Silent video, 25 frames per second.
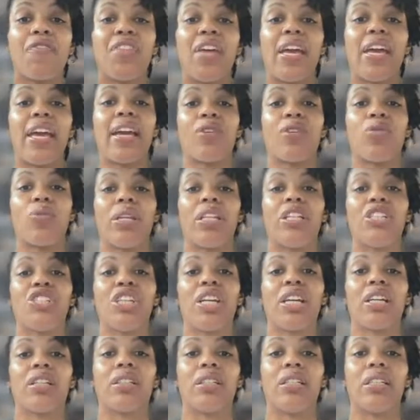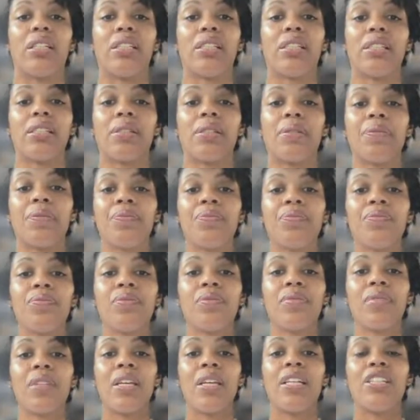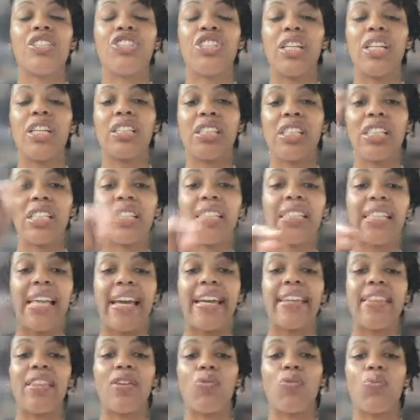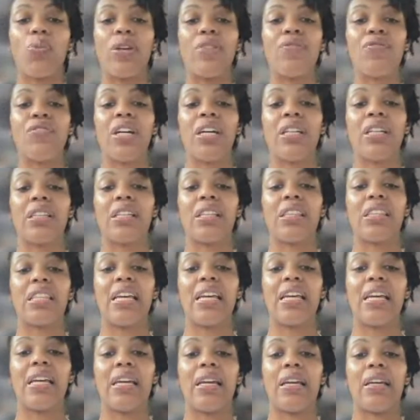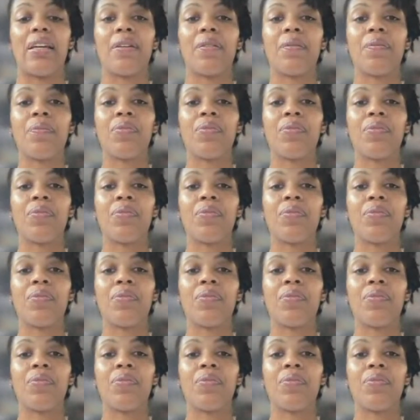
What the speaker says: the equity checklist, just to say that we've done the thing.